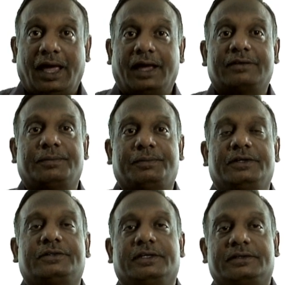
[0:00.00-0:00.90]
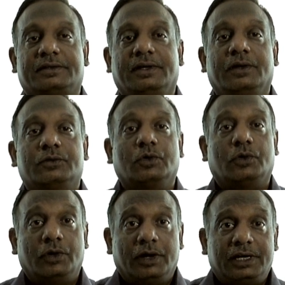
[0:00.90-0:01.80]
acceptance test.
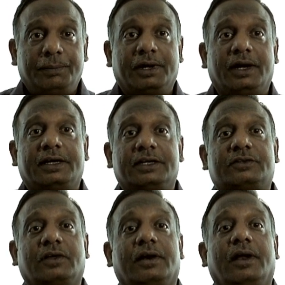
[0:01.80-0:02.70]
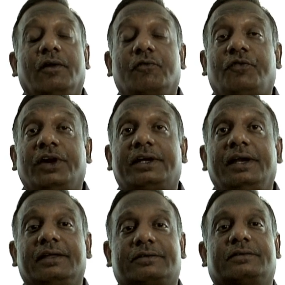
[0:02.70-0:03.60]
So typical tests are
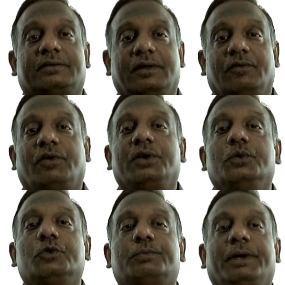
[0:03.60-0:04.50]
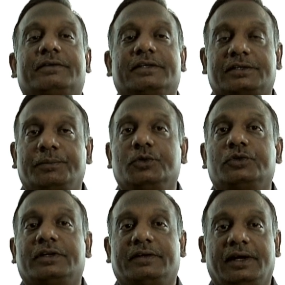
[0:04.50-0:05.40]
fitness for use by system
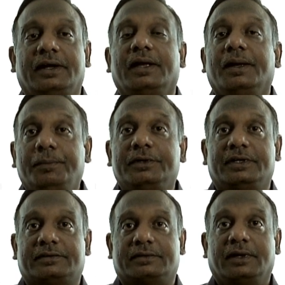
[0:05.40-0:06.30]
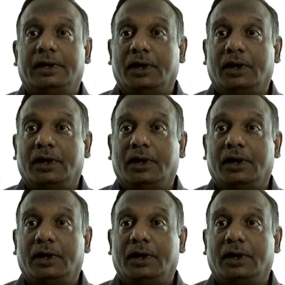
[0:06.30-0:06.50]
users and business.